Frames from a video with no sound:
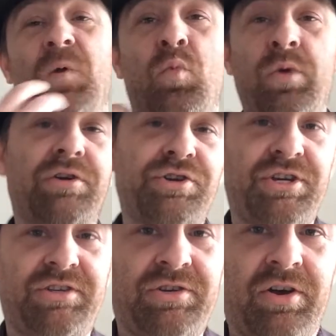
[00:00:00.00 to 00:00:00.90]
we are
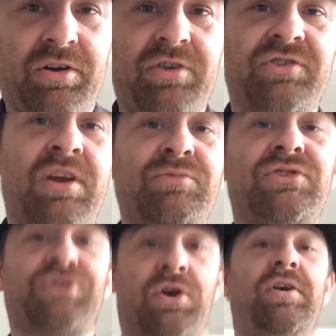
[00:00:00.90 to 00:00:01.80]
shit talkers, and I'm
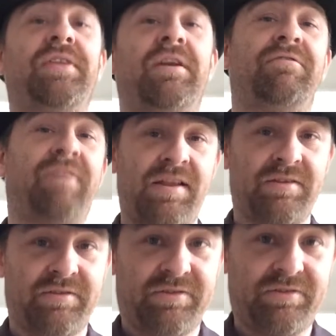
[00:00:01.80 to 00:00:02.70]
sorry that
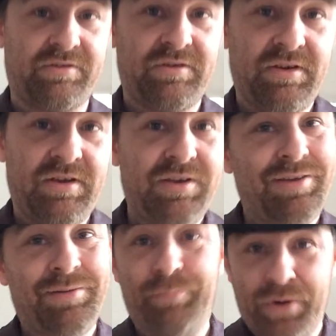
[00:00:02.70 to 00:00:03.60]
offends.
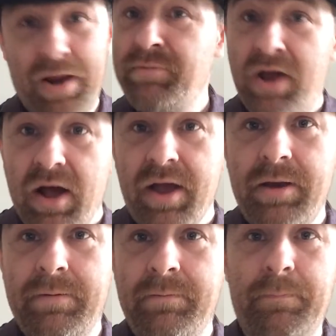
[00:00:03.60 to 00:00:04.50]
But I'm
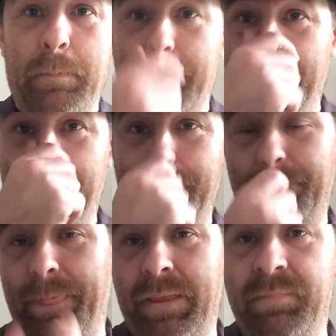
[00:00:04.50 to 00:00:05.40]
not.
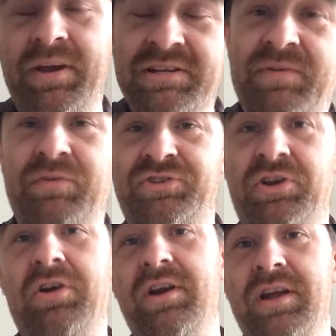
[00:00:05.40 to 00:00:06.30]
Because if I was
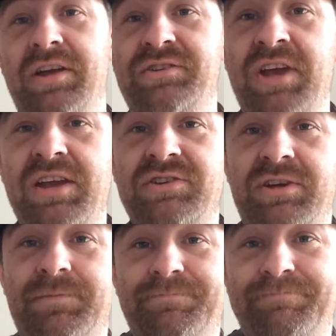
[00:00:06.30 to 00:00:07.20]
sorry, I'd change it.